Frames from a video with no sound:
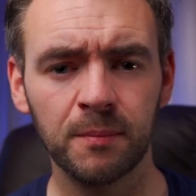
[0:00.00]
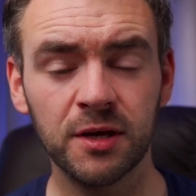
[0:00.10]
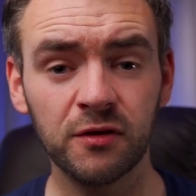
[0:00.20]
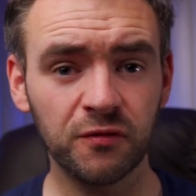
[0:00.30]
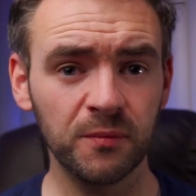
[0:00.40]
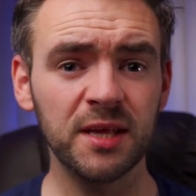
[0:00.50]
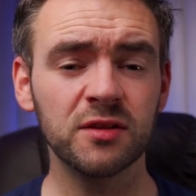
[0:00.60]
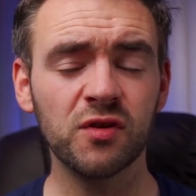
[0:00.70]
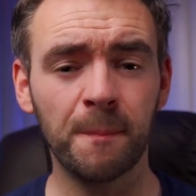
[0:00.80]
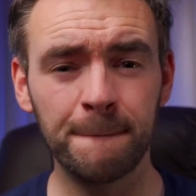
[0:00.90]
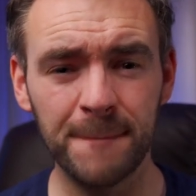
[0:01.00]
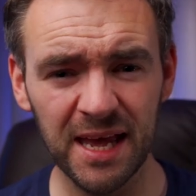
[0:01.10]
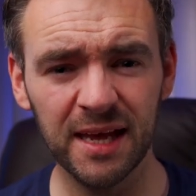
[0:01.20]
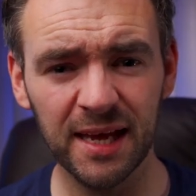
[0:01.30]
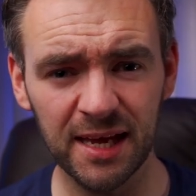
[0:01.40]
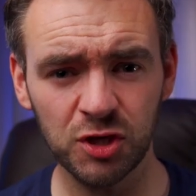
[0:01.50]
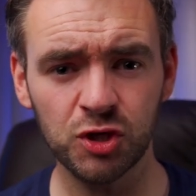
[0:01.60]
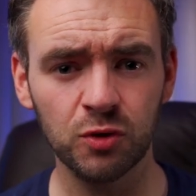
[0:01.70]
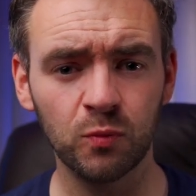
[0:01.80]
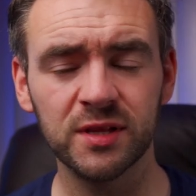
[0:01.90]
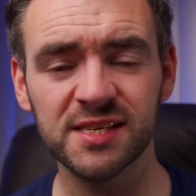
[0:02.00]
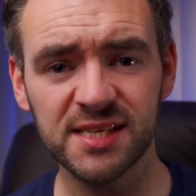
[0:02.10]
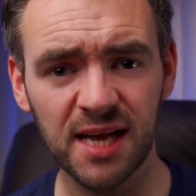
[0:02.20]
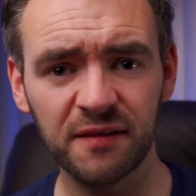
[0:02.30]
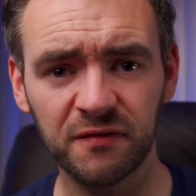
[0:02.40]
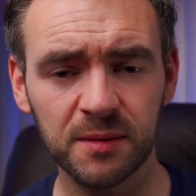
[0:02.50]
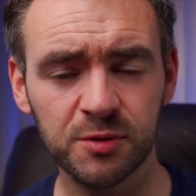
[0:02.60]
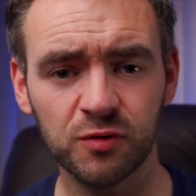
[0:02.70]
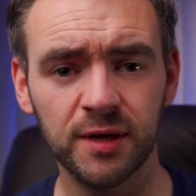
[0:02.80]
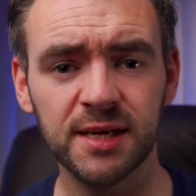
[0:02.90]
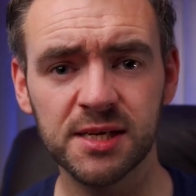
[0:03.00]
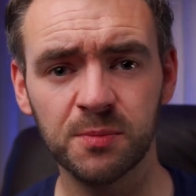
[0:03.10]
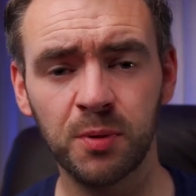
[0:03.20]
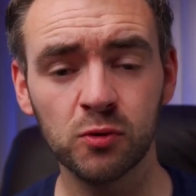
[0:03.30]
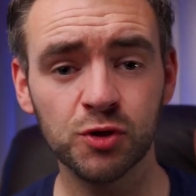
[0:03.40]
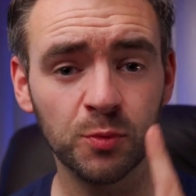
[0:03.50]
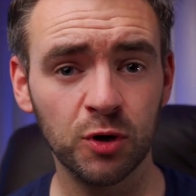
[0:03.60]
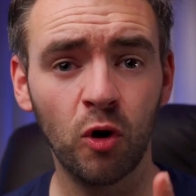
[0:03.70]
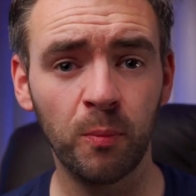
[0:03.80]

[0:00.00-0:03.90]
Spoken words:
Because for me, there's a big issue with the side flip screen as opposed to an